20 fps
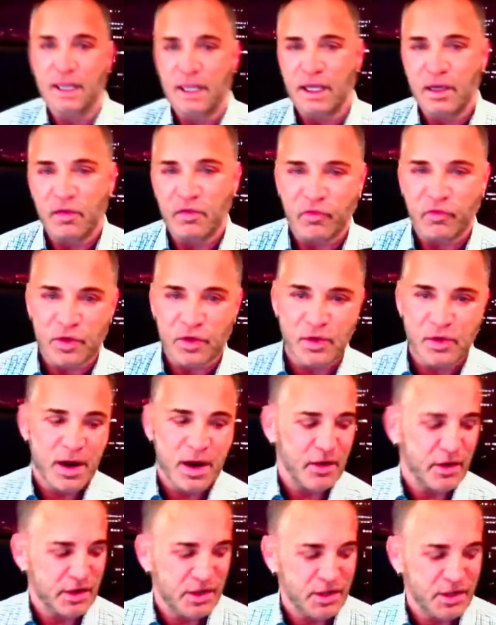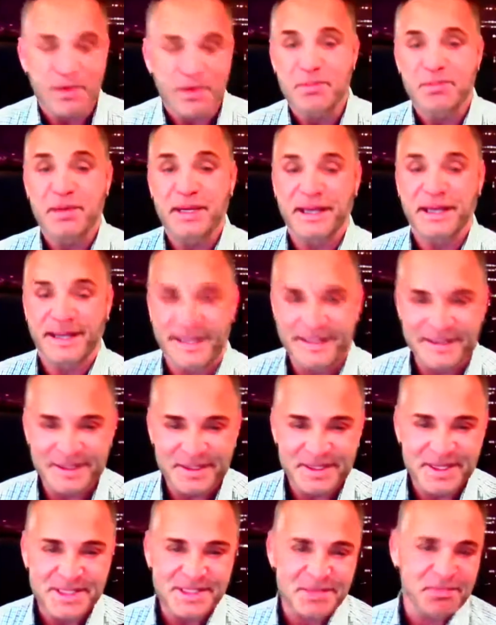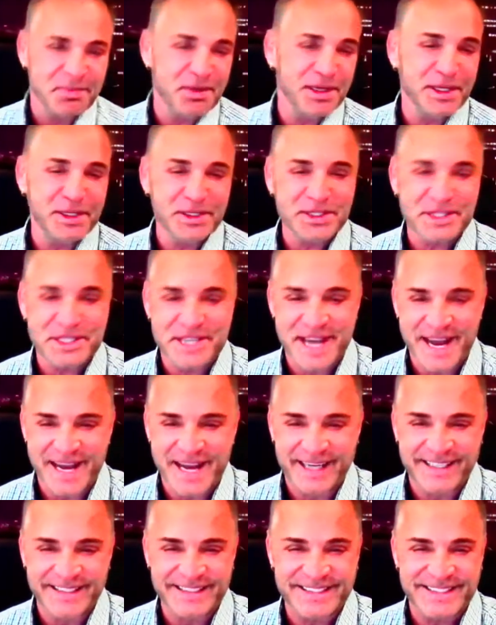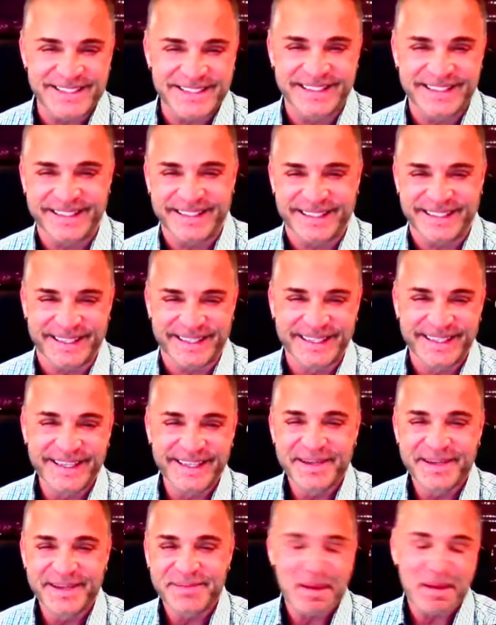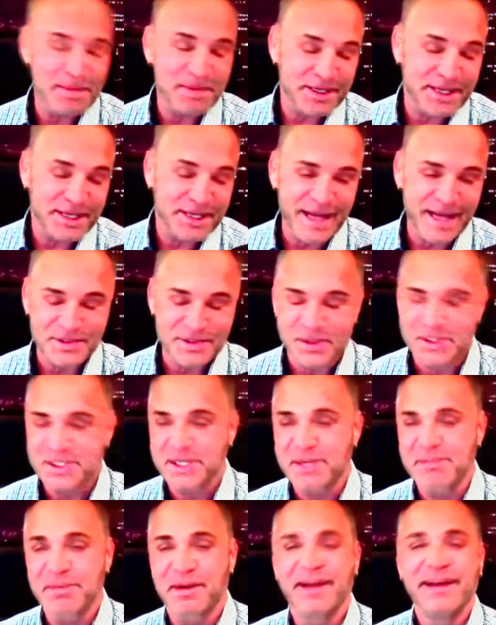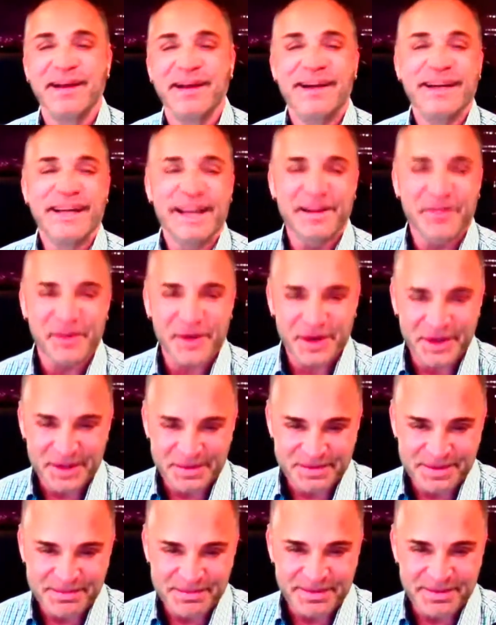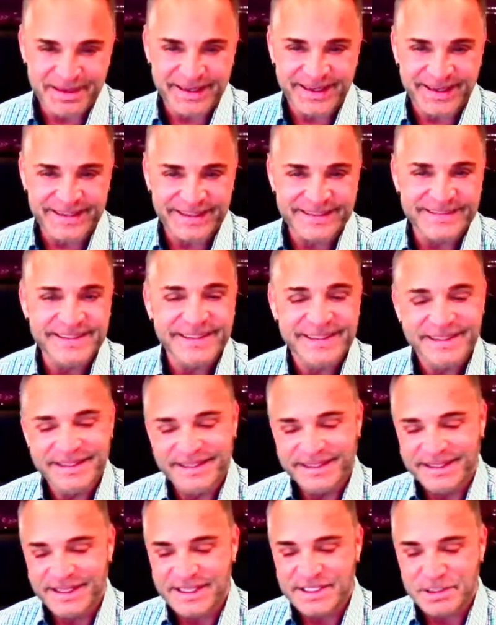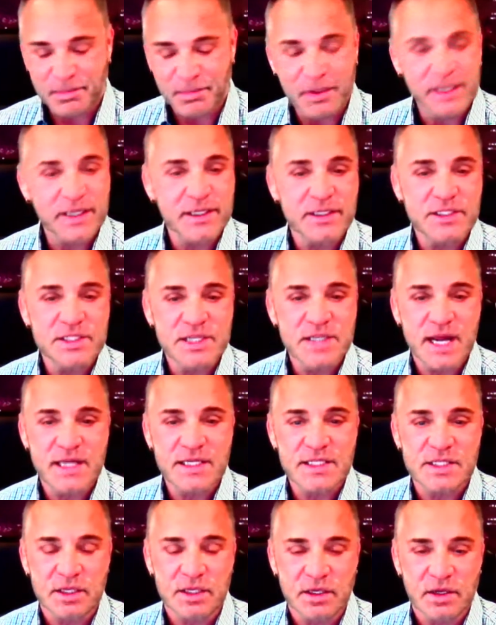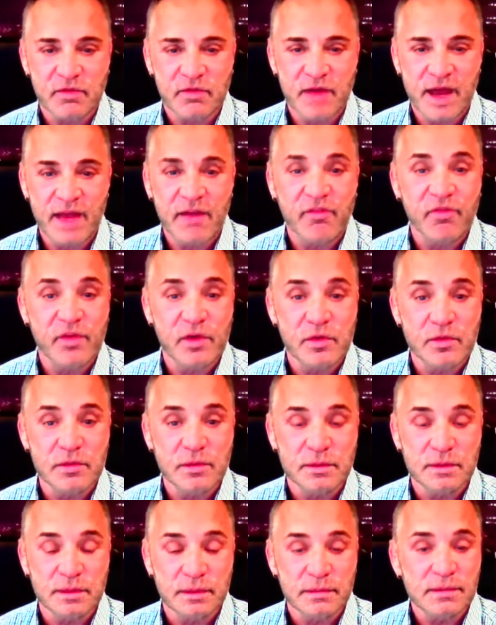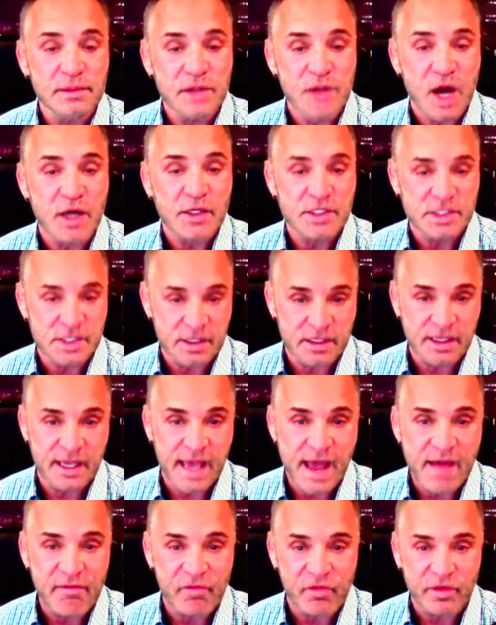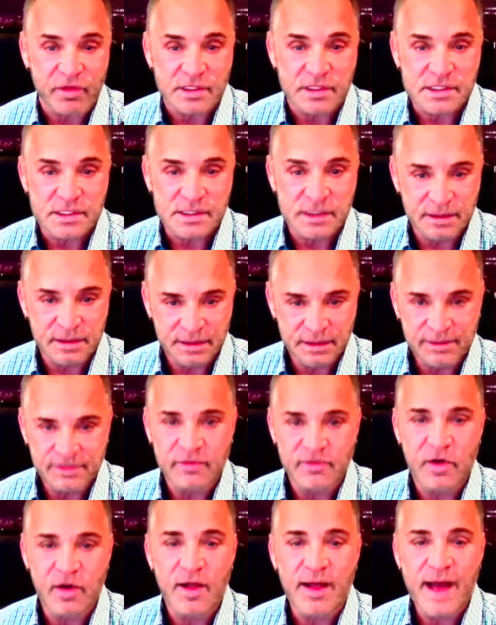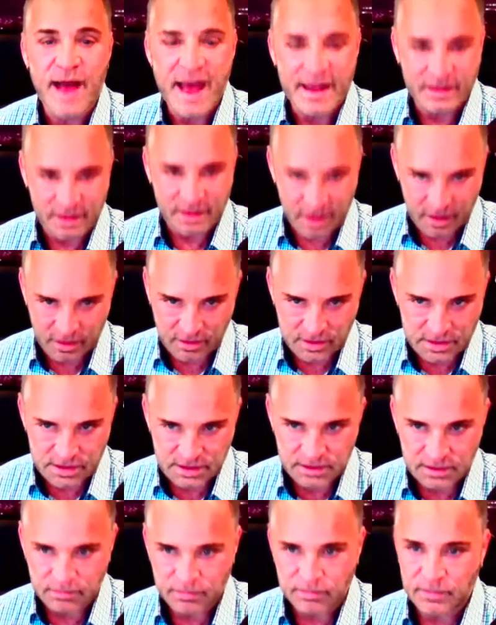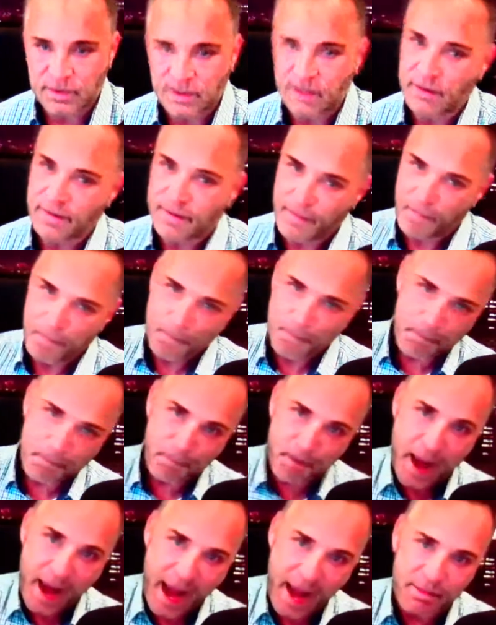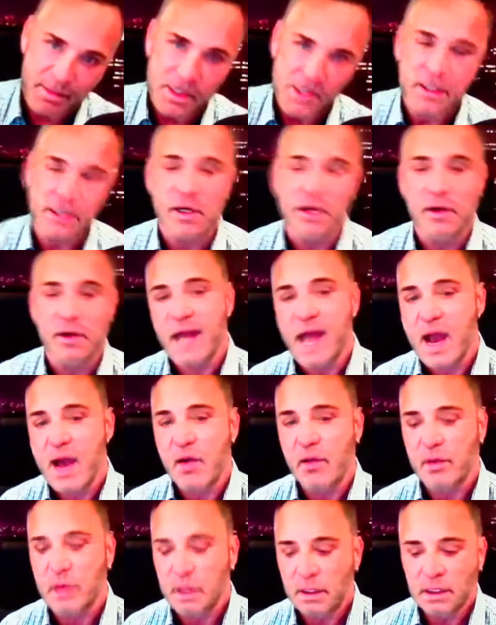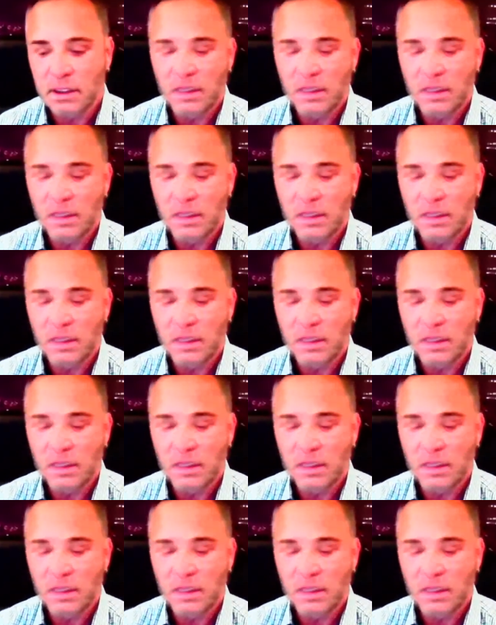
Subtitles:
if you are a human being, there's a pretty good chance, maybe your cat's watching, but if you're a human being, there's a pretty good chance that you've had a few knocks to the canvas. We've all had those, bam, and you go down.